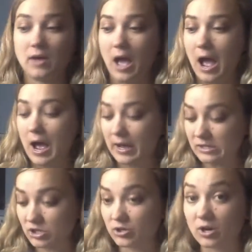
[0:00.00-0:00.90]
I
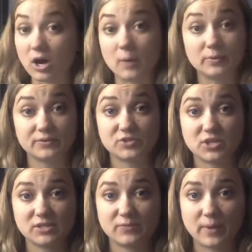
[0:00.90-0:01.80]
took a couple of
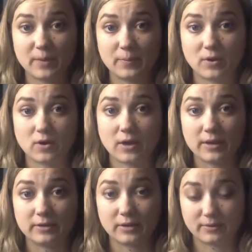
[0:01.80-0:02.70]
sheets of paper
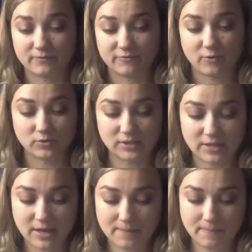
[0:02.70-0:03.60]
and folded
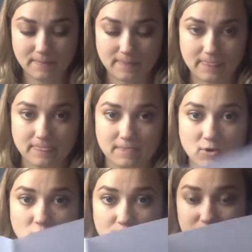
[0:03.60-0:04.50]
them,
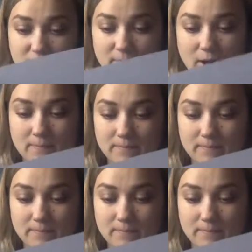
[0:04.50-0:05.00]
opened them up,